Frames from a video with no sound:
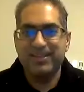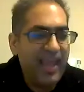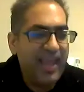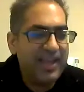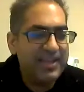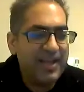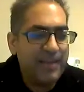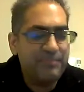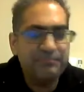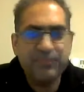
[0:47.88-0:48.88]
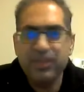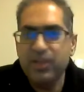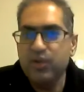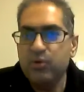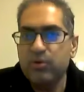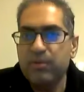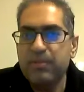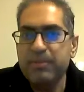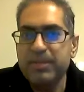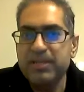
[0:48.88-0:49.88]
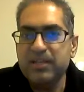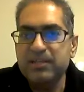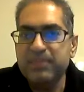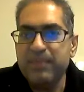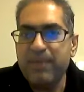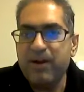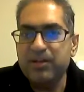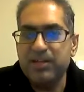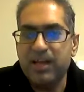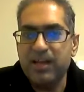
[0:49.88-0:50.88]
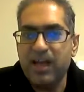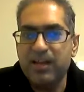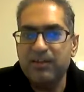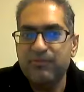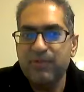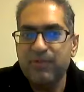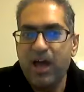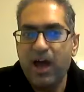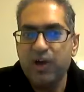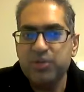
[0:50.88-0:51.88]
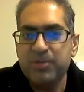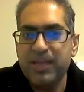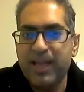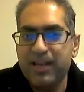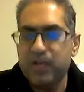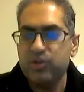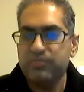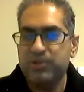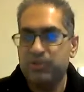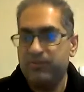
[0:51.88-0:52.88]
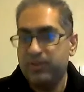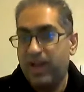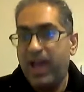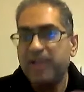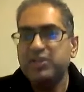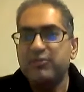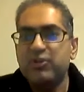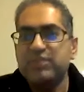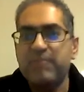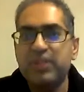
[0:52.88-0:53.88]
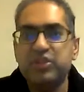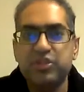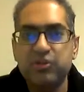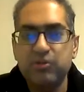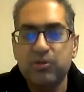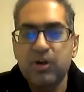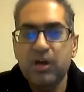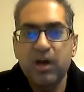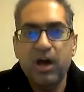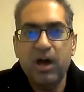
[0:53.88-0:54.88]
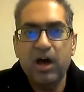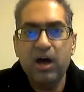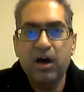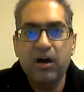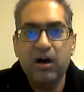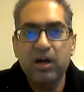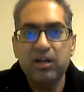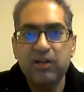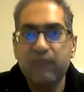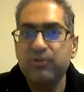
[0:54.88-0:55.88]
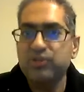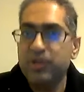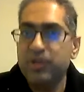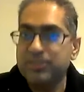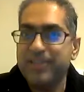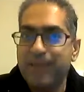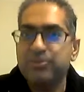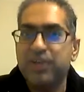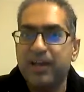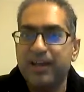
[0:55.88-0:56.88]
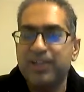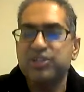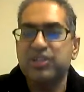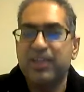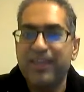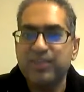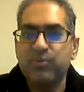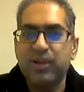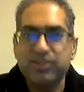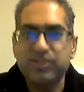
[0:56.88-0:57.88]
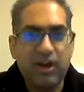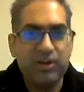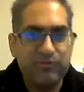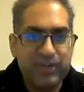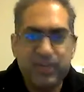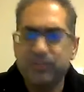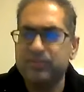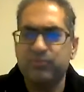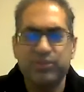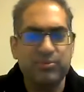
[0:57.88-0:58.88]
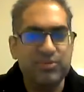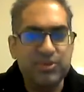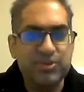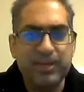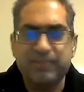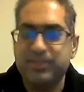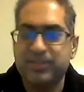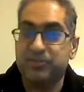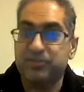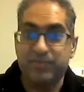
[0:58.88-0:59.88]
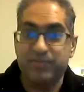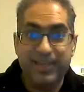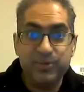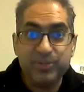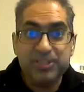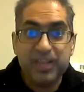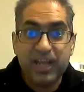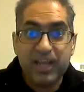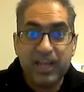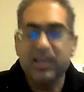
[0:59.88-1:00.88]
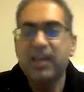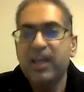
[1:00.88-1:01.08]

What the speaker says: And maybe tell us a bit about kind of how you began. I know you've been doing video. I actually first met you I first saw you on Snapchat, actually, and that's where I saw your videos and what you were doing, and I was like, oh, this is really interesting,